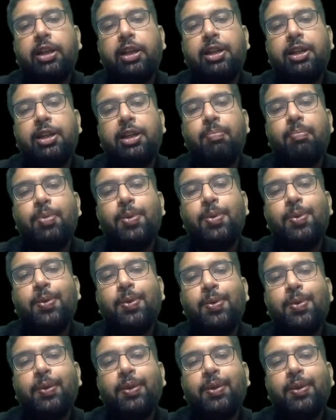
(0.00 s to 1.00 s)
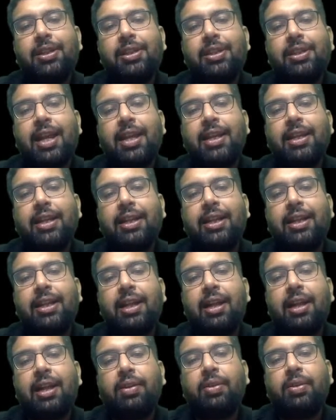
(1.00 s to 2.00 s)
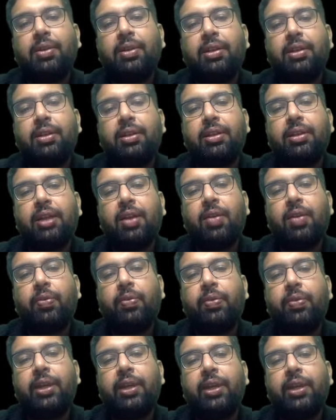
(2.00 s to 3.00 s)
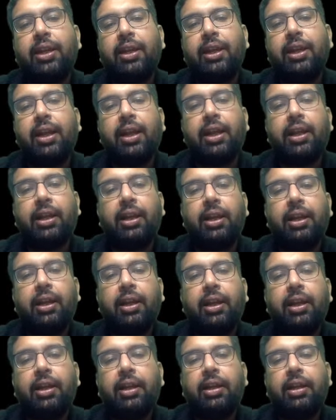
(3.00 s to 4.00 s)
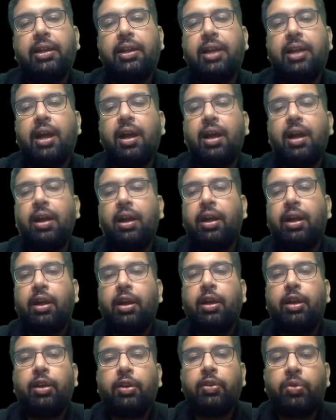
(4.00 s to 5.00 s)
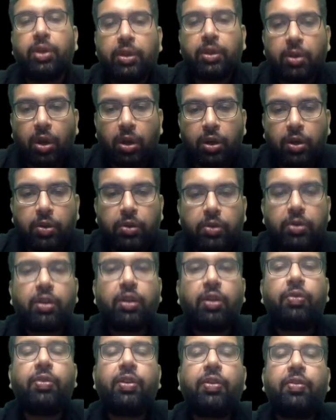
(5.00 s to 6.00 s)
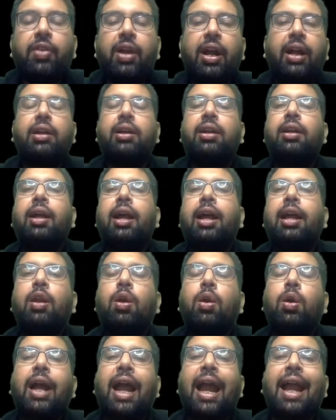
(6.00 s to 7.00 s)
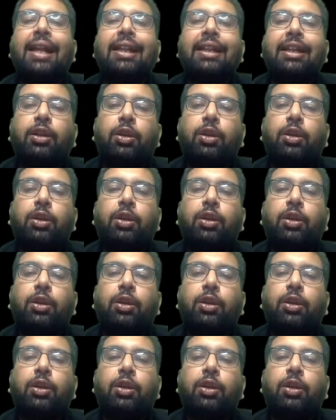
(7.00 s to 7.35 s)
w sine theta. So, this is how we can get the resolution of a vector along any